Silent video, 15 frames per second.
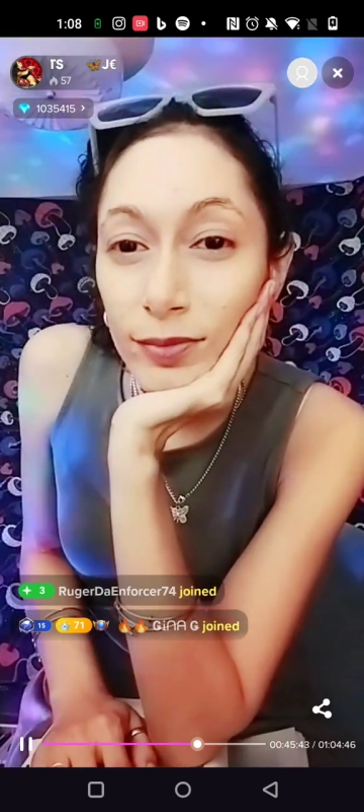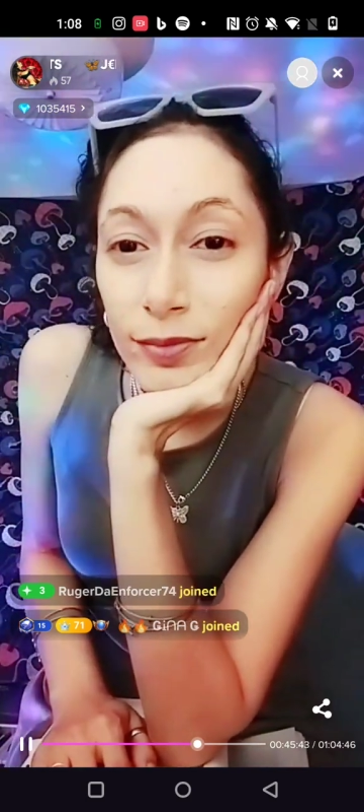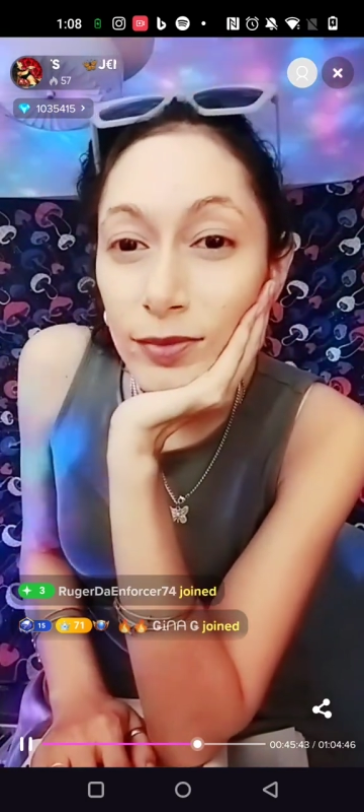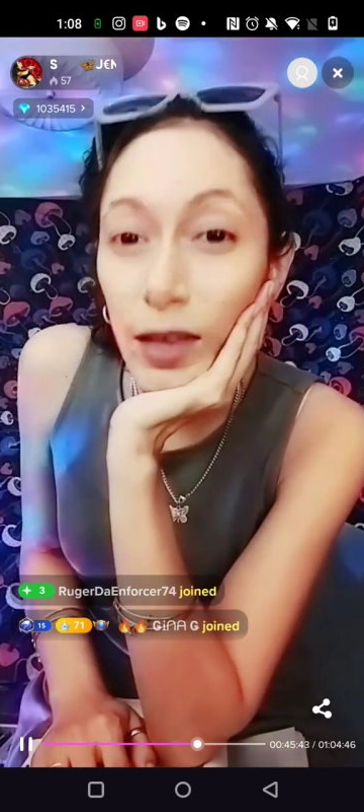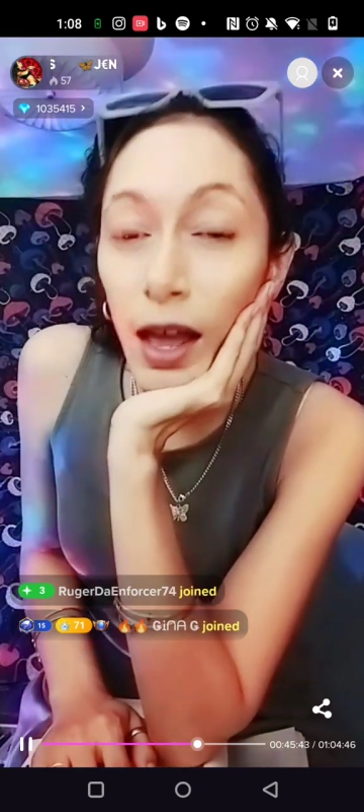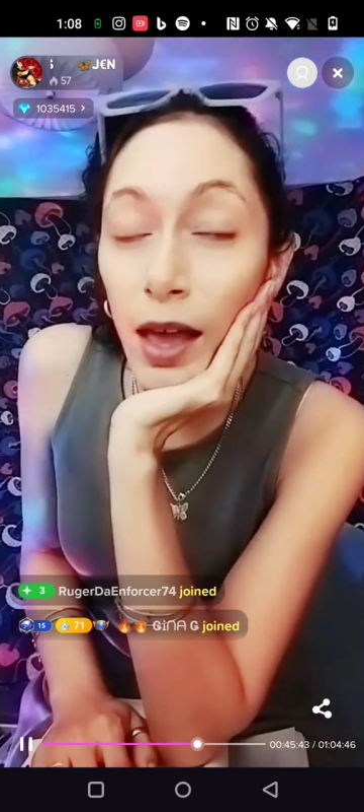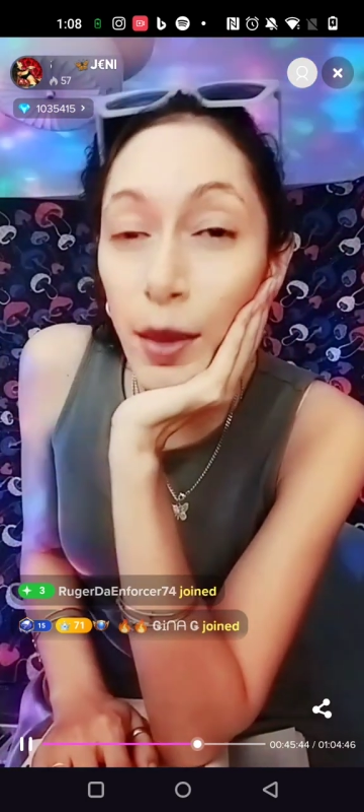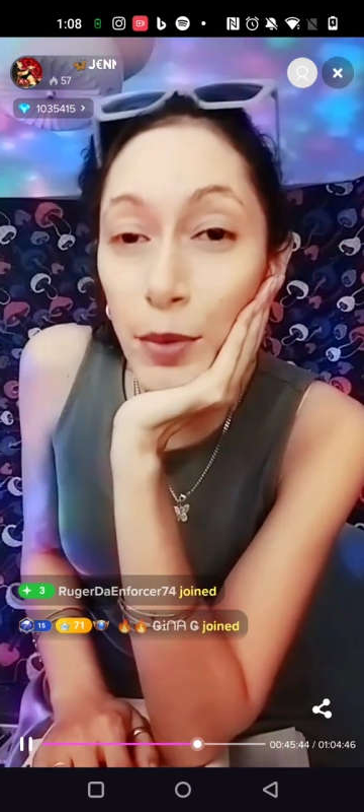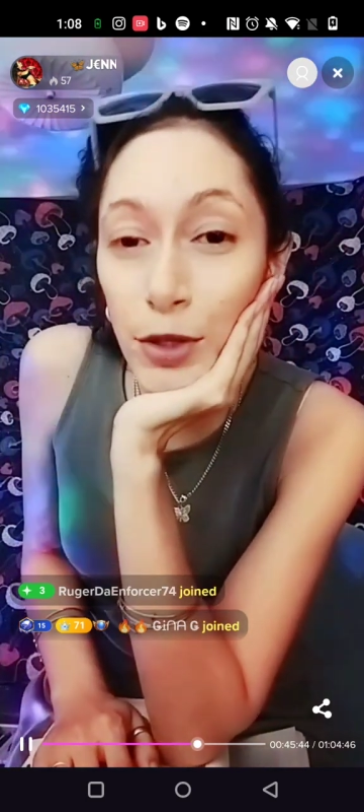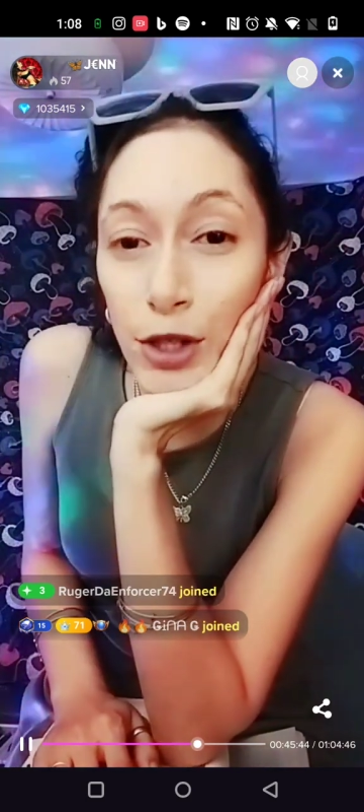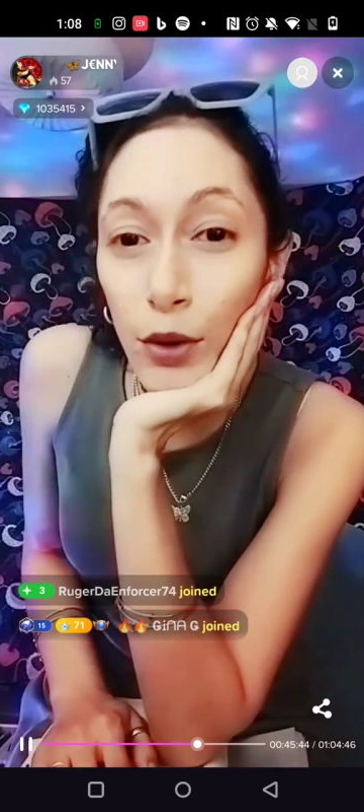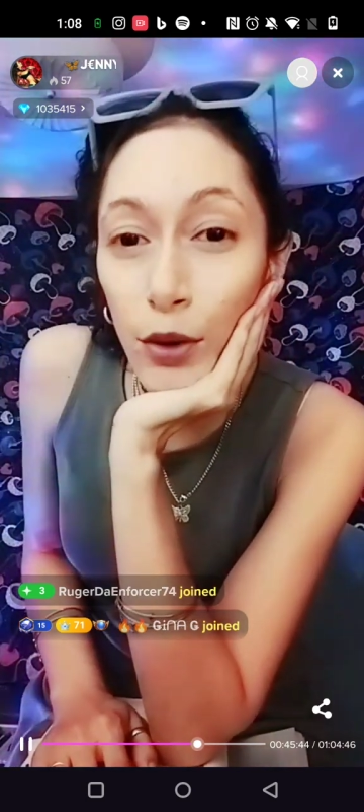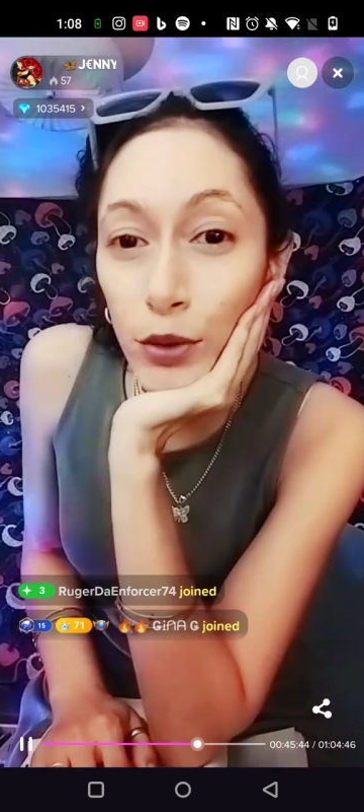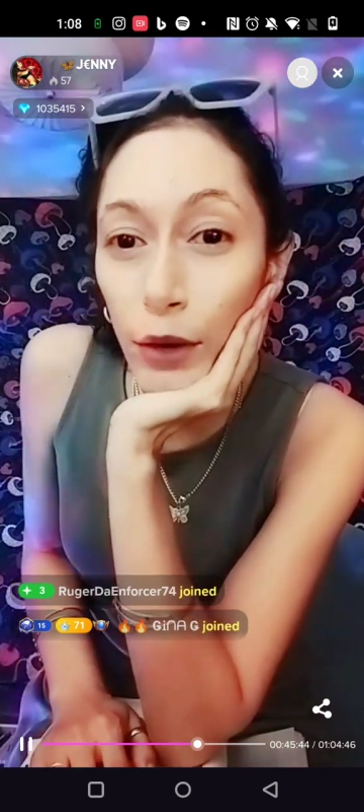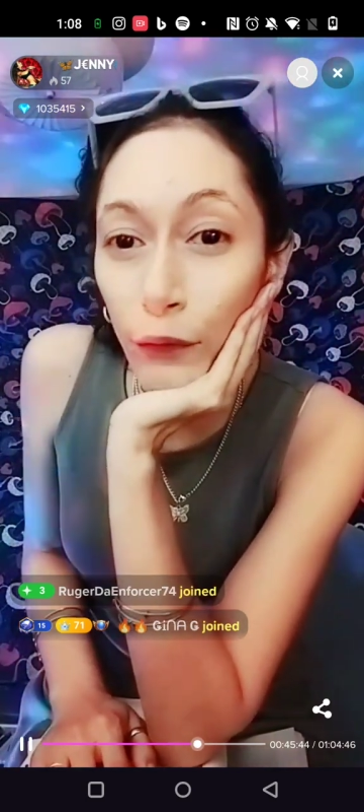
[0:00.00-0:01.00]
I'm
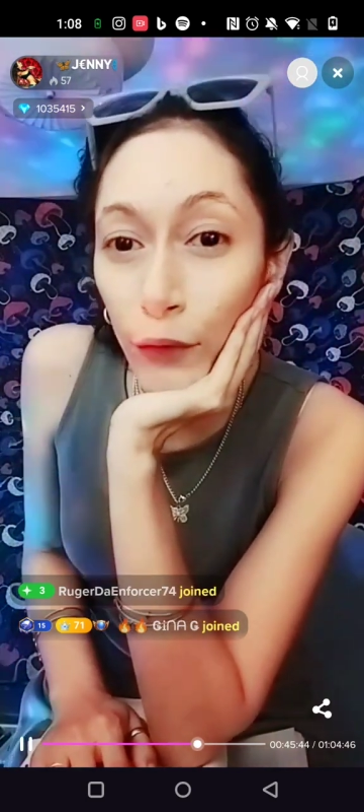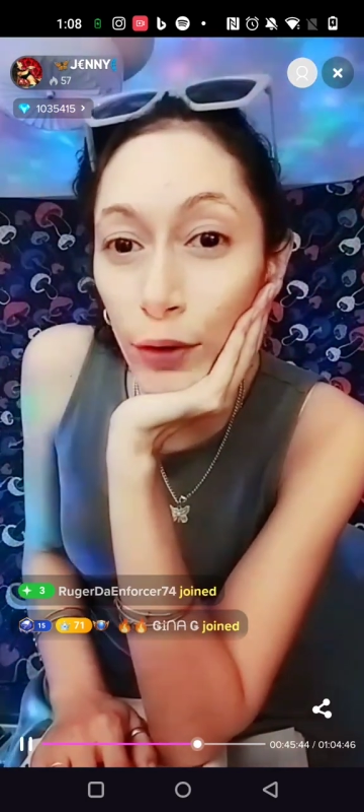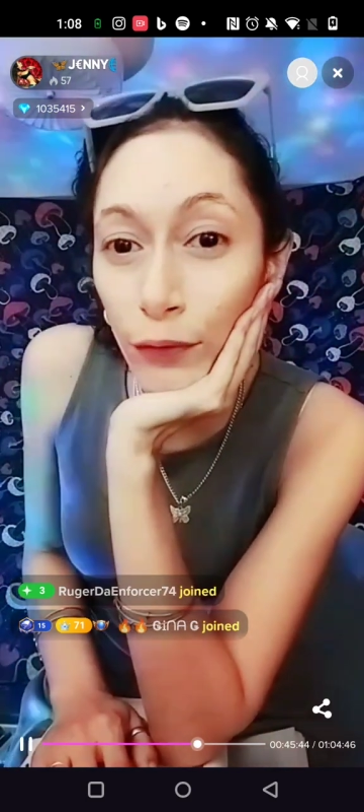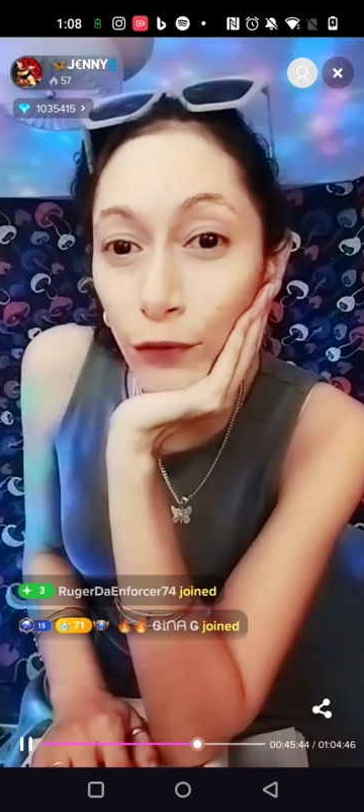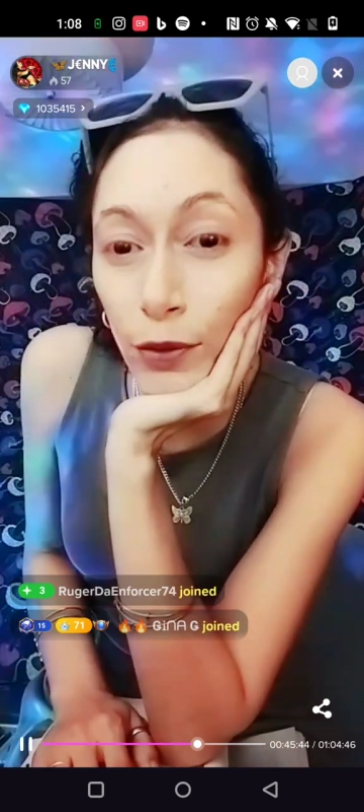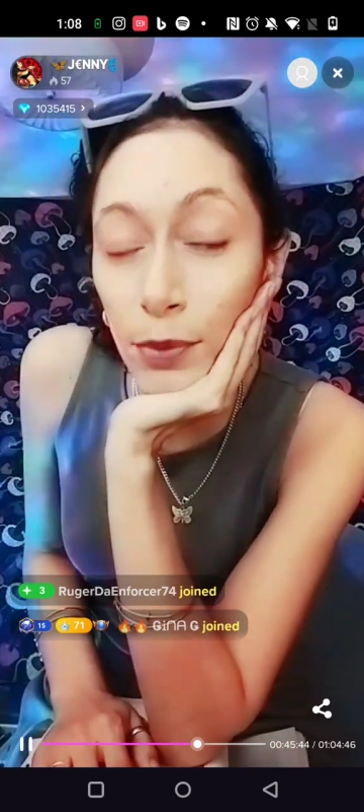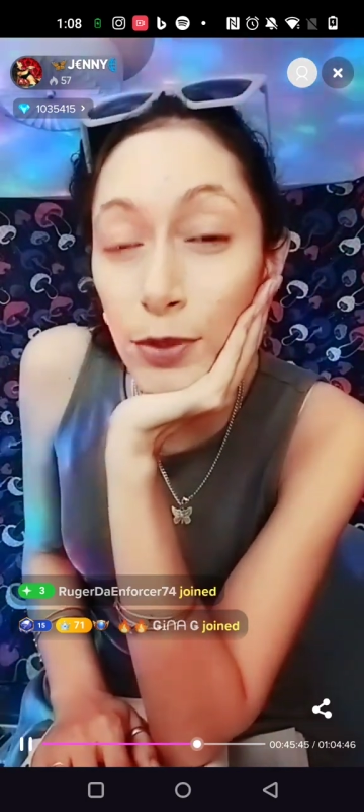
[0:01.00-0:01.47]
so different from